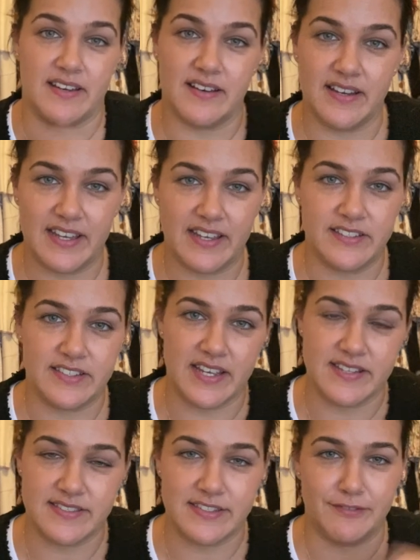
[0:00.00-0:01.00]
hi
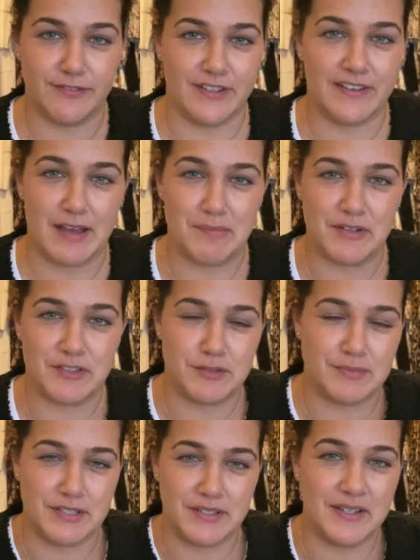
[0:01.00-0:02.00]
Jess, if you happen to
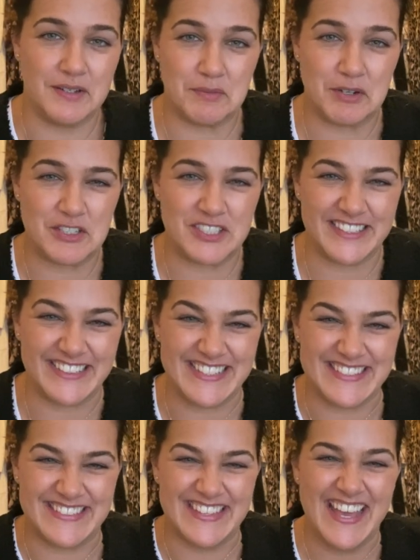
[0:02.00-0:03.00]
be watching
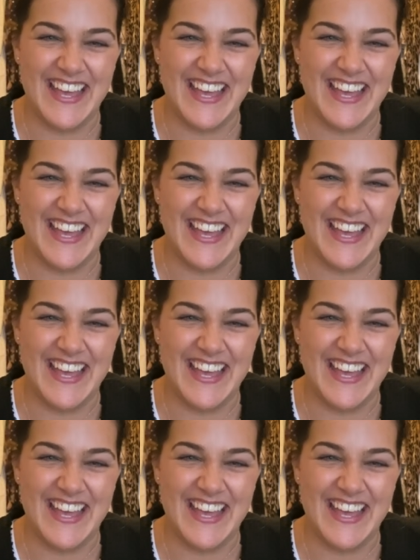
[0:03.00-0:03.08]
this,